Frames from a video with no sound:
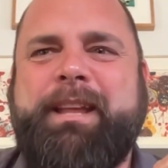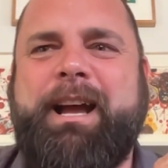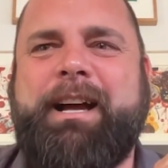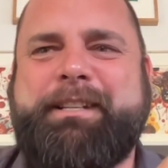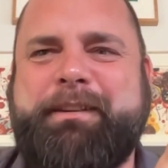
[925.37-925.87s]

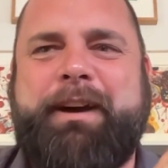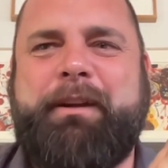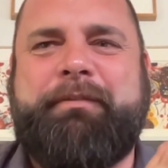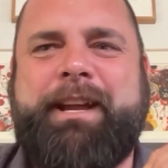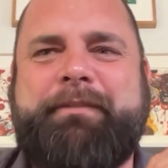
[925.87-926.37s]
to the
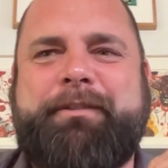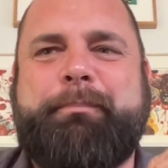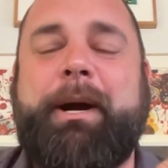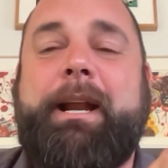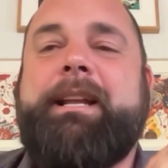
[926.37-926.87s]
final flavor,
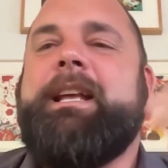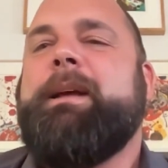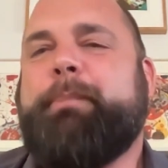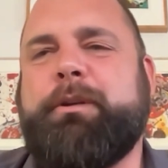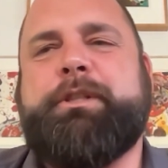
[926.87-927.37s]
but
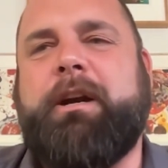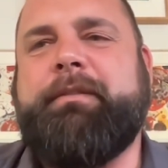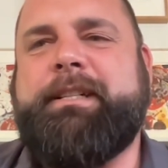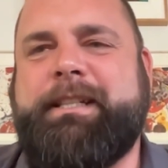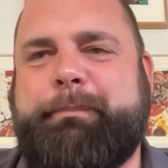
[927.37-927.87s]

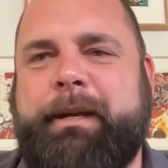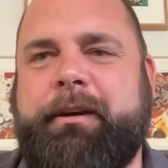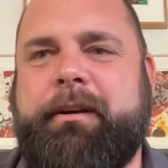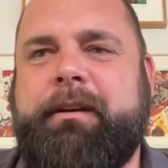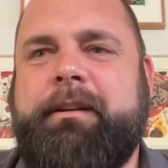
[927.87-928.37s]
post-harvest is
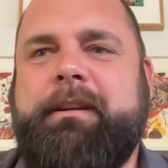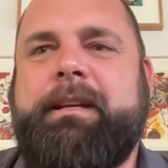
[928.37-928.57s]
bigger.